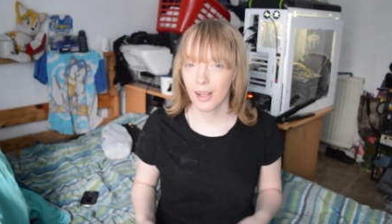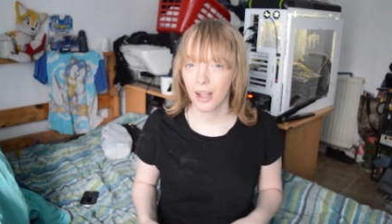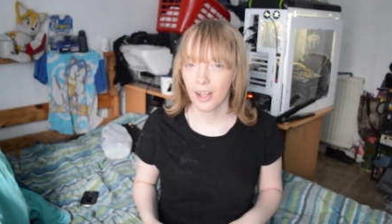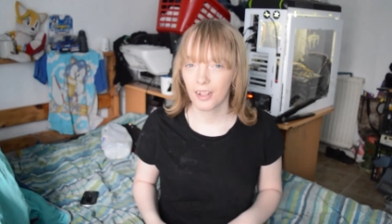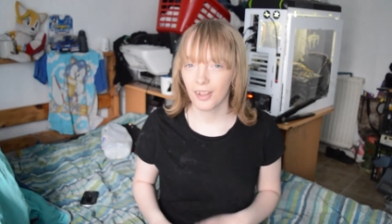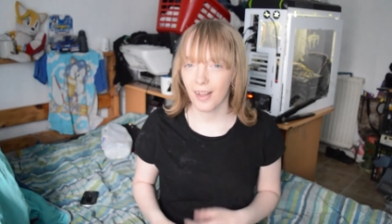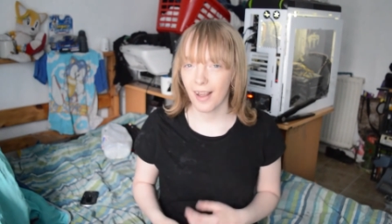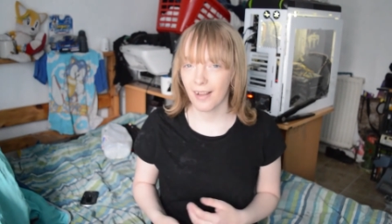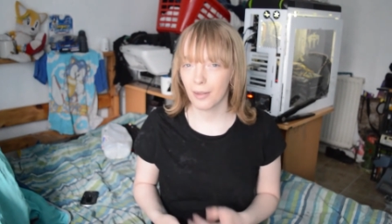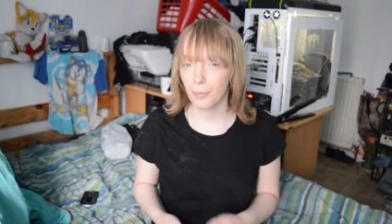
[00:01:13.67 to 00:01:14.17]

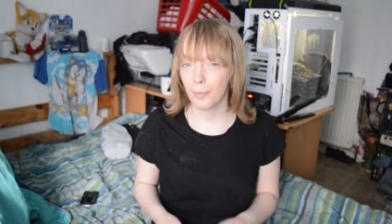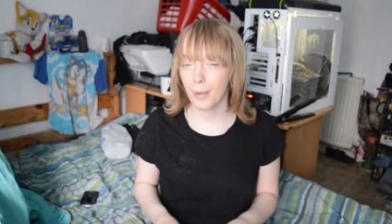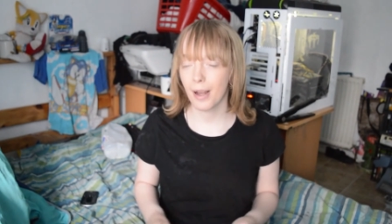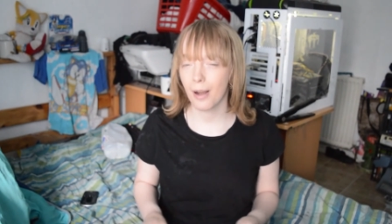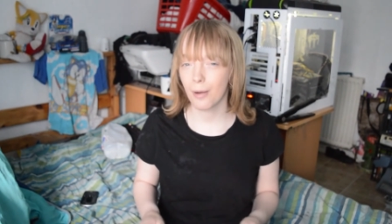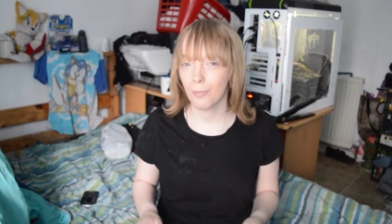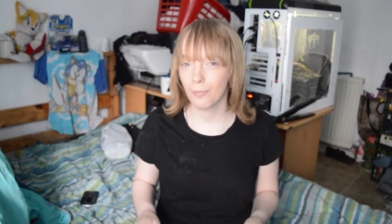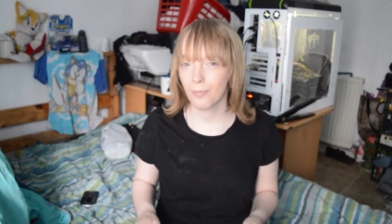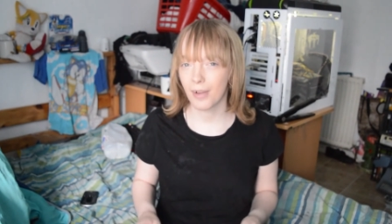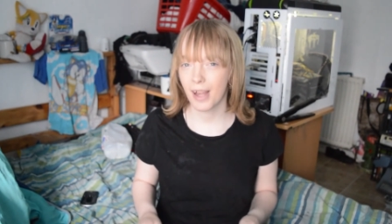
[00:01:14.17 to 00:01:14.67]
So I have to be
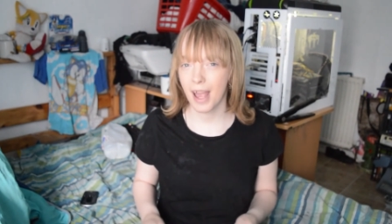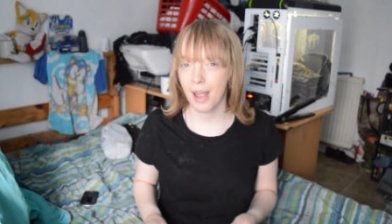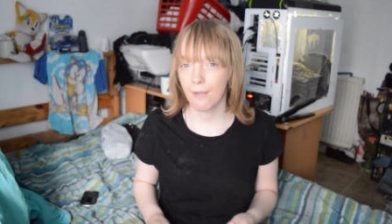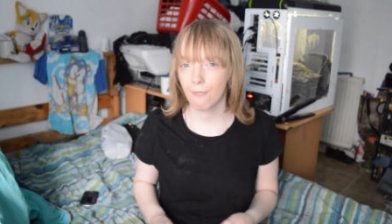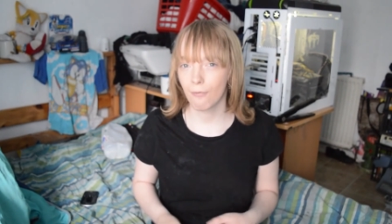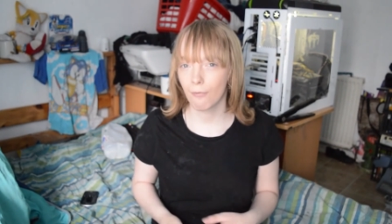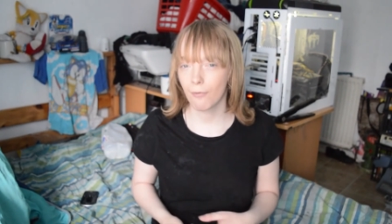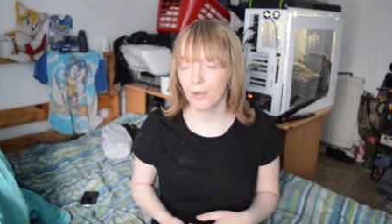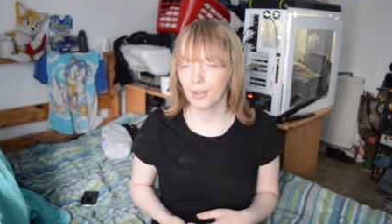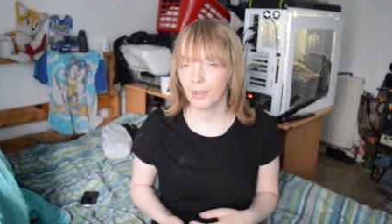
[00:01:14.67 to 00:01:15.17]
like
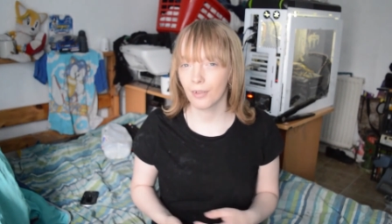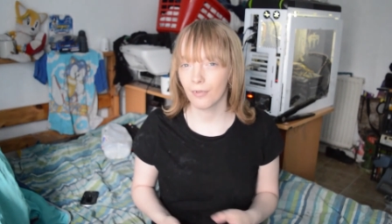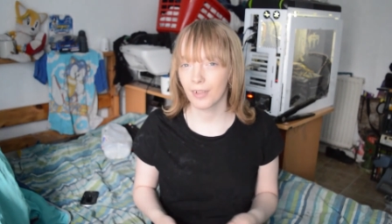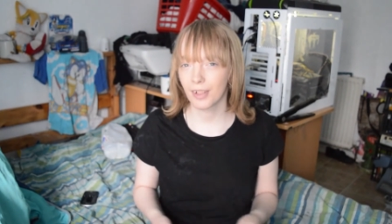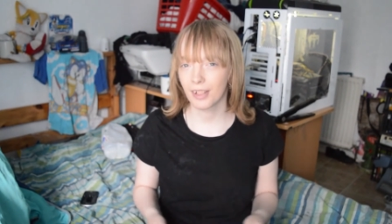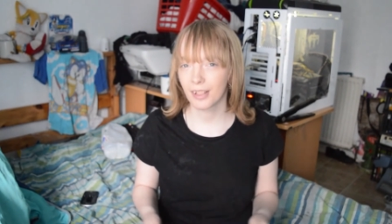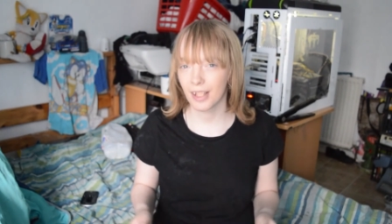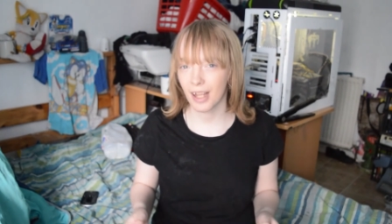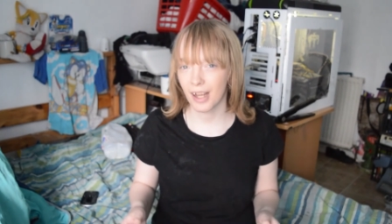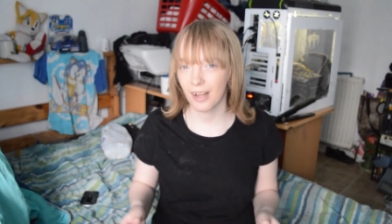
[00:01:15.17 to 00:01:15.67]
careful when doing
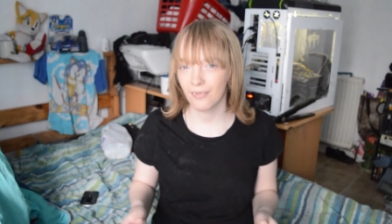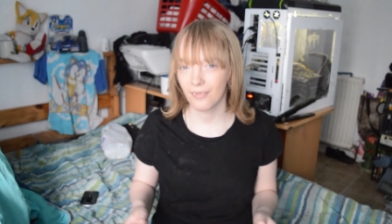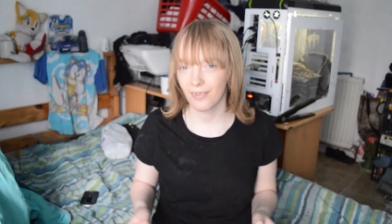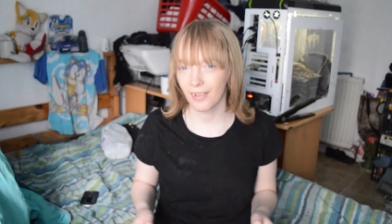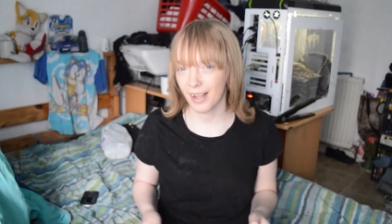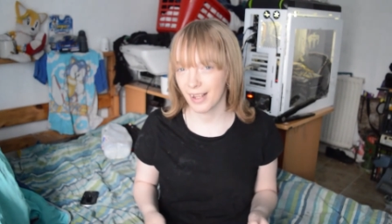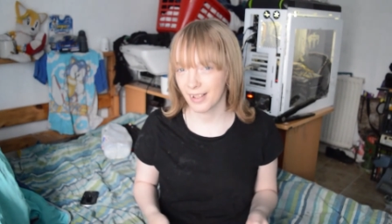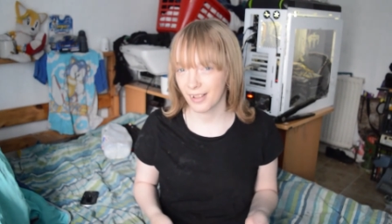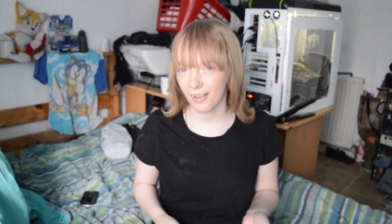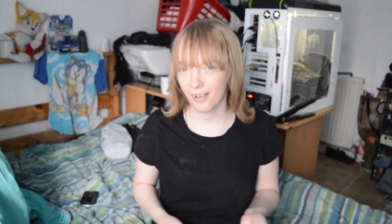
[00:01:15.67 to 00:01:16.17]
stuff,
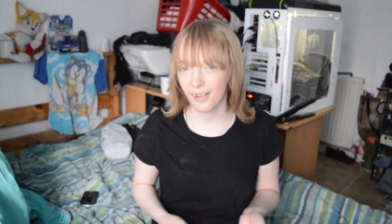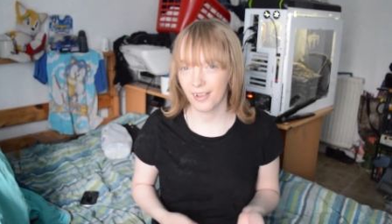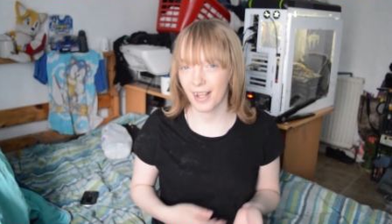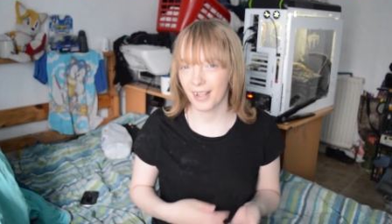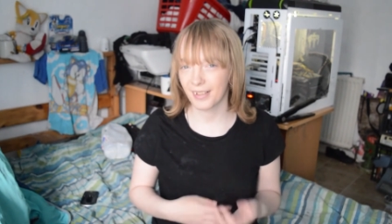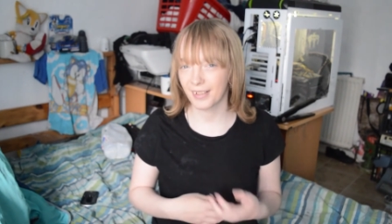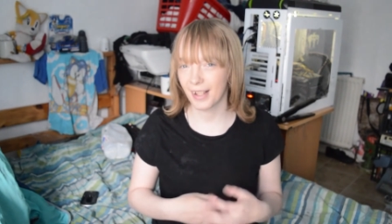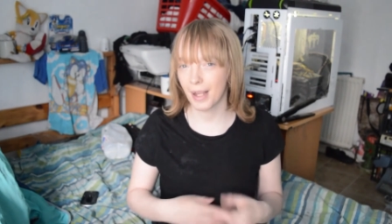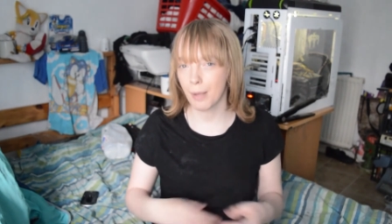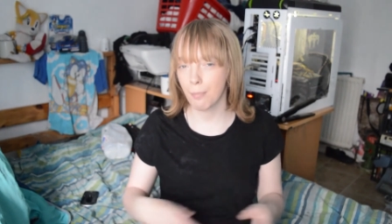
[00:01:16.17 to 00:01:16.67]
as I could
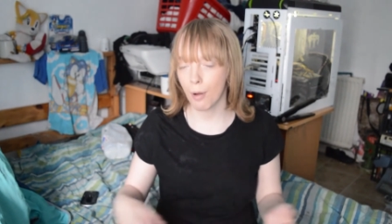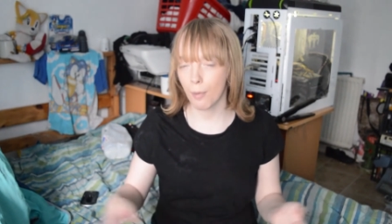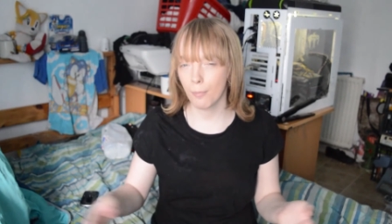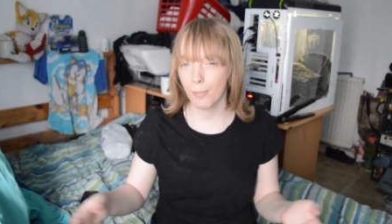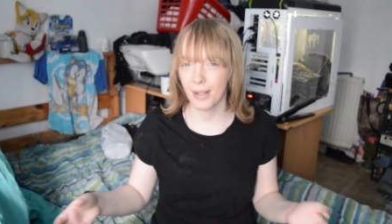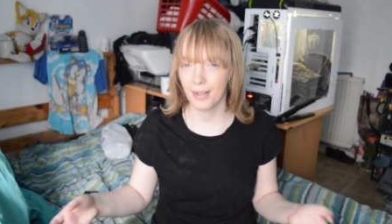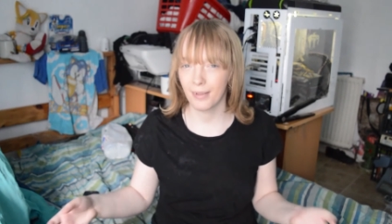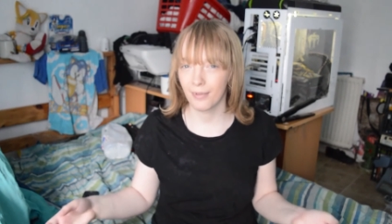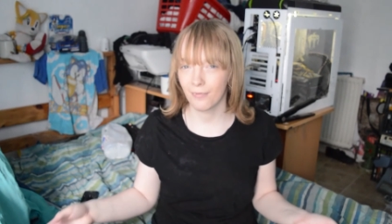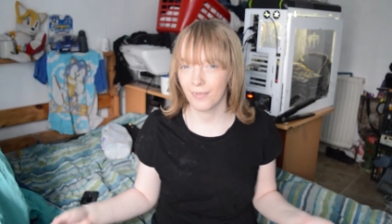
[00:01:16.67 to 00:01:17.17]
accidentally bump
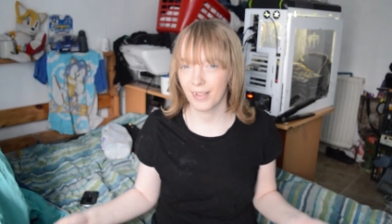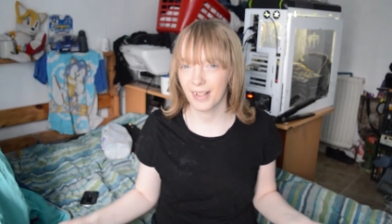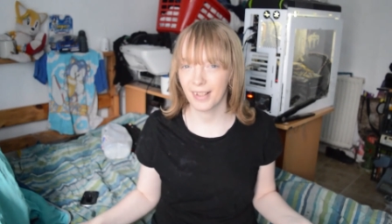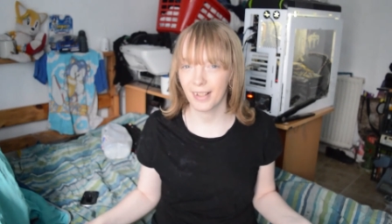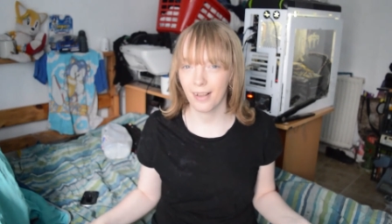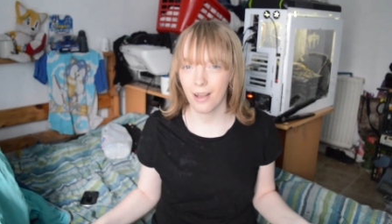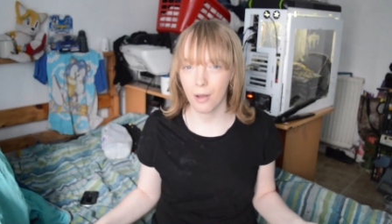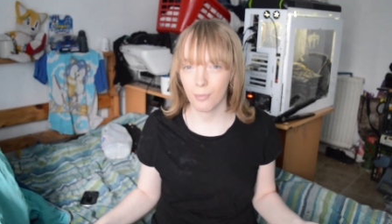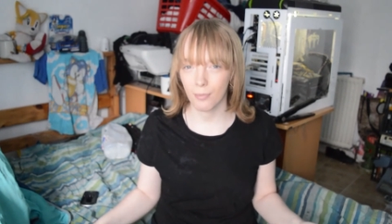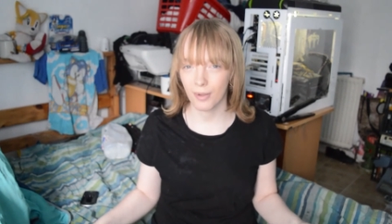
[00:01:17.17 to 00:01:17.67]
into things
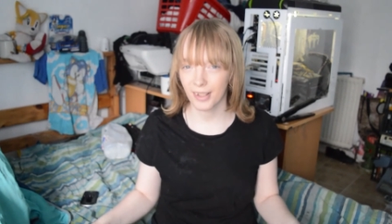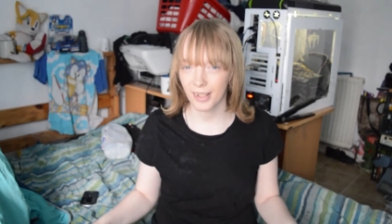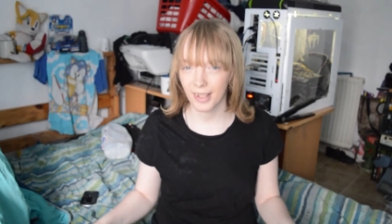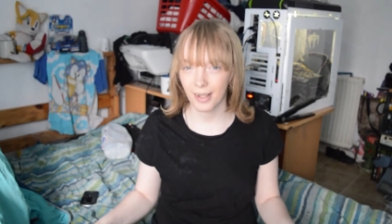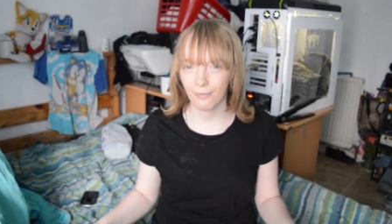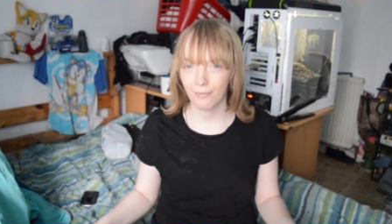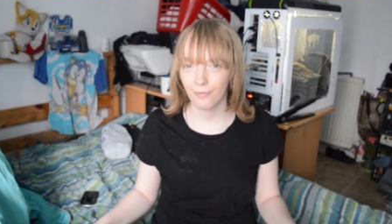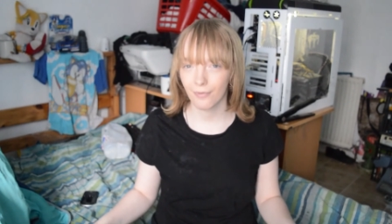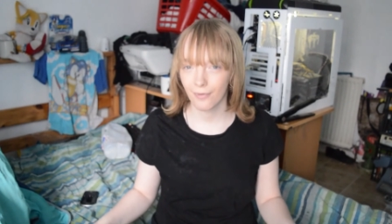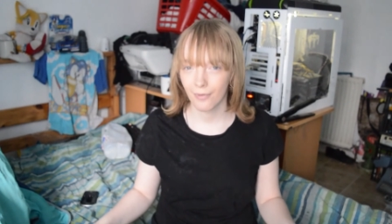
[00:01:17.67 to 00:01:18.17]
and hurt
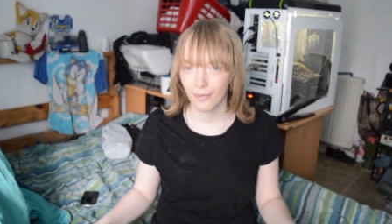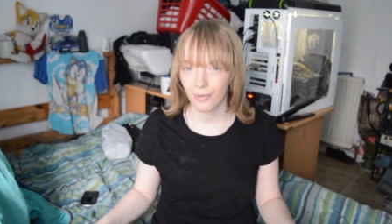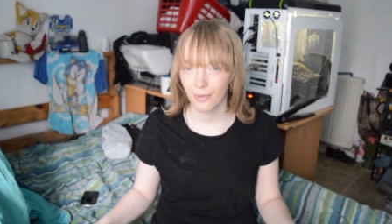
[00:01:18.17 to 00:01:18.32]
myself.